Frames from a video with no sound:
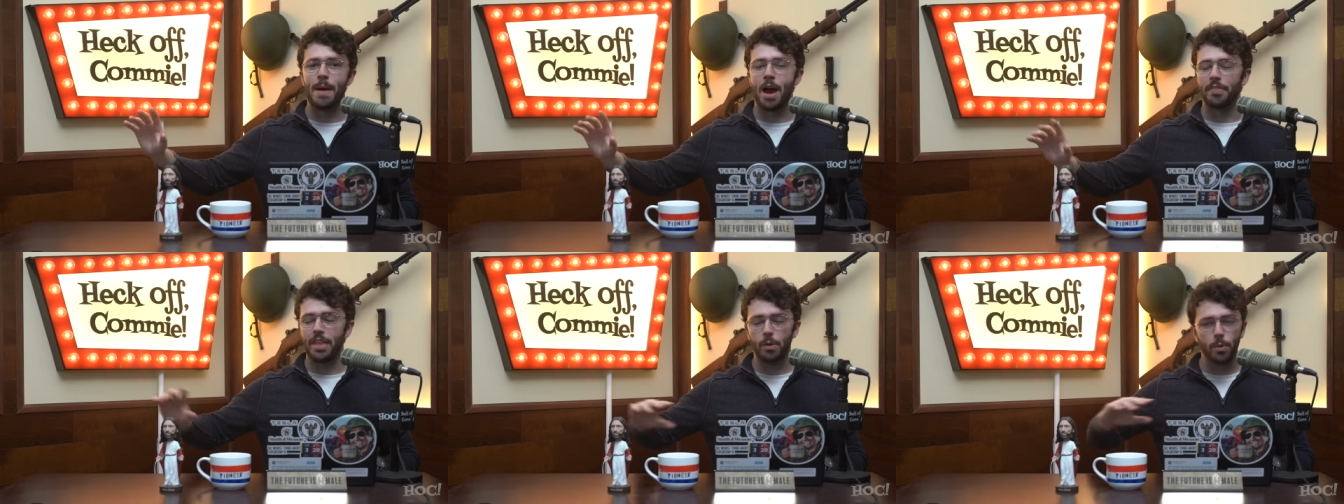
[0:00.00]

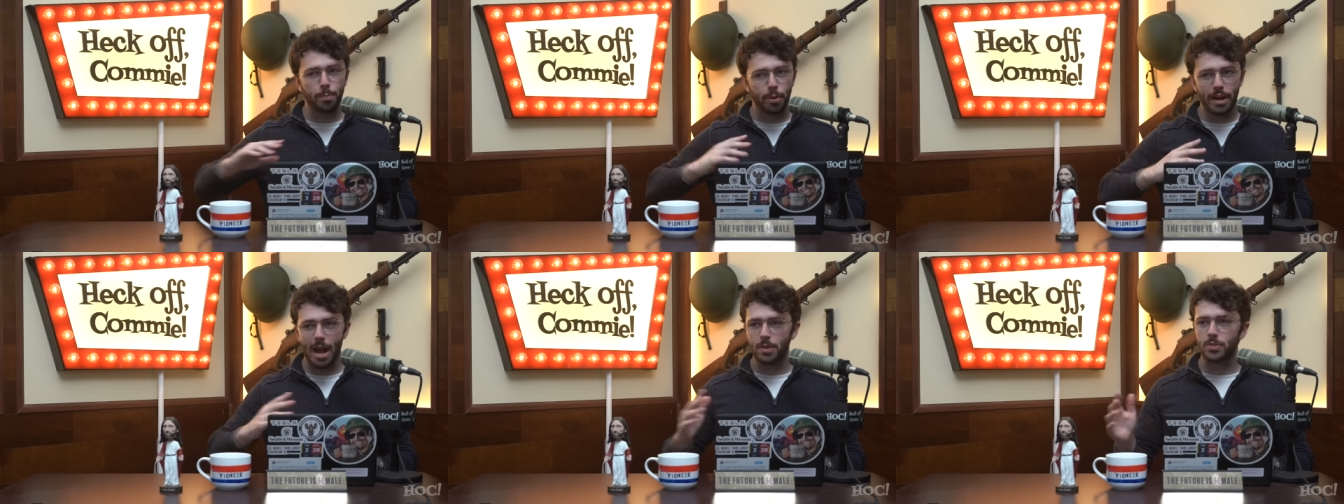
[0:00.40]
out. They would
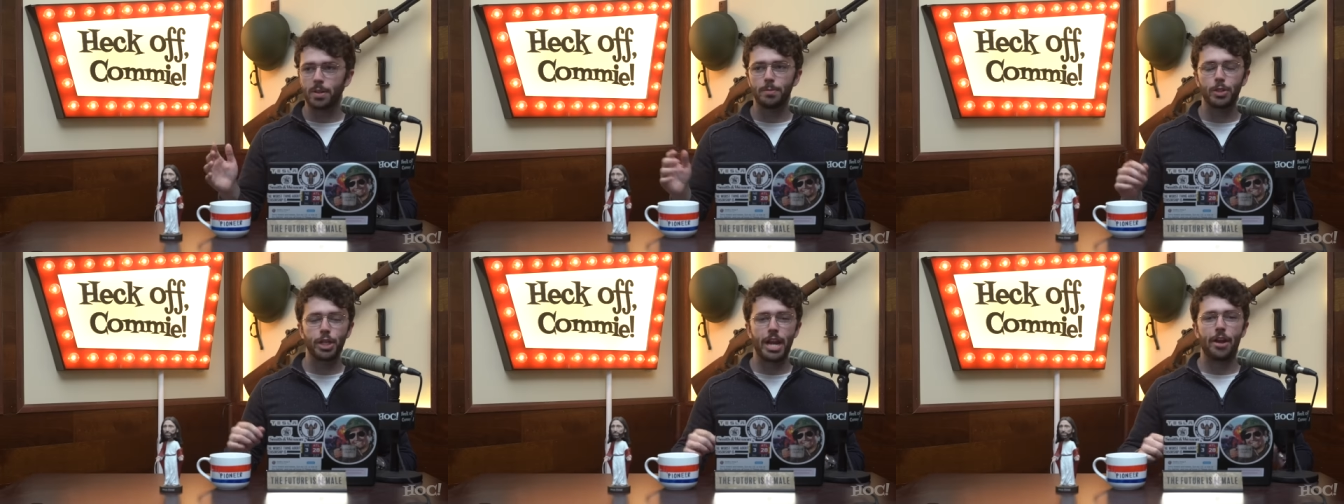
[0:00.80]
put out
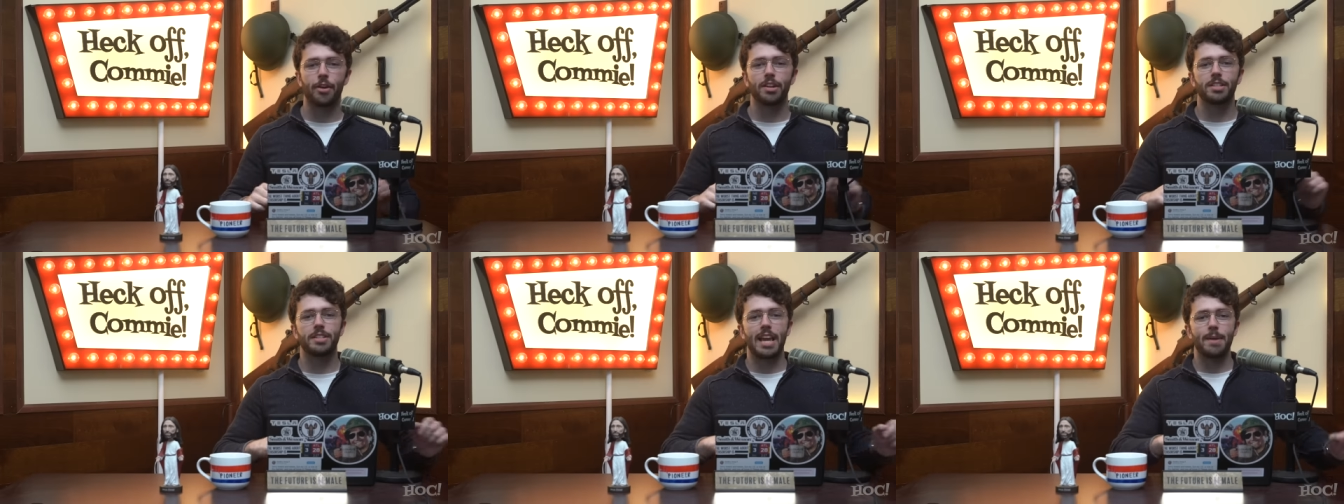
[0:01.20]
some
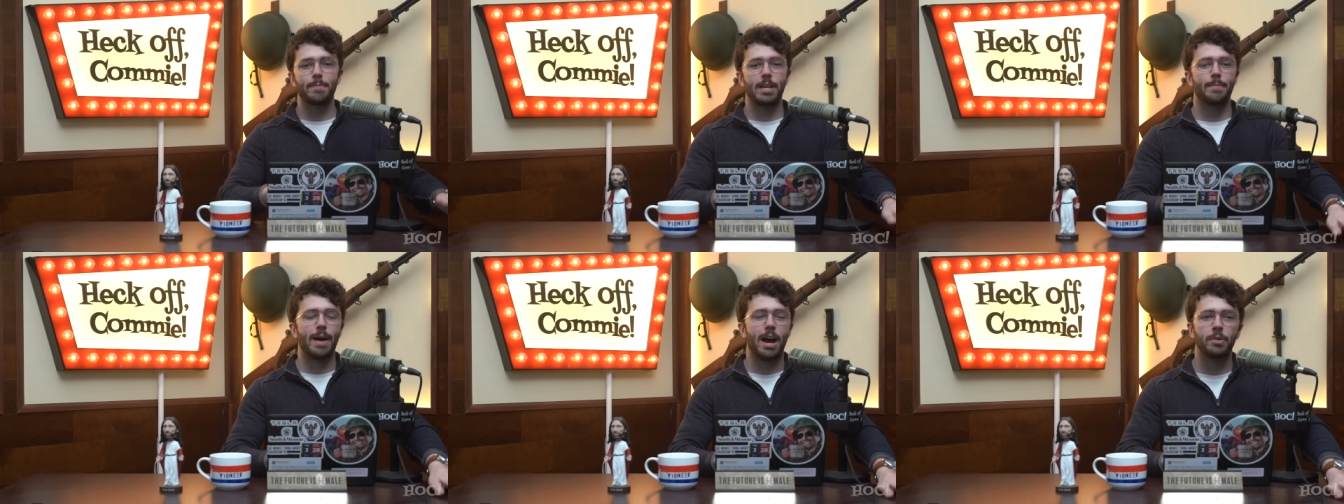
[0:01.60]
generic
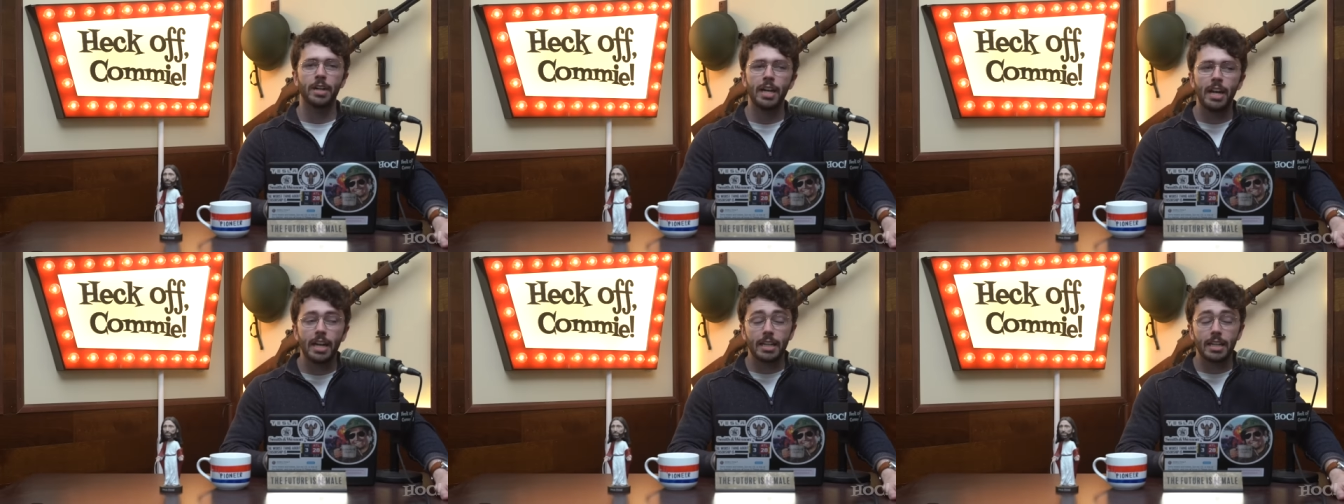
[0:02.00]
statement about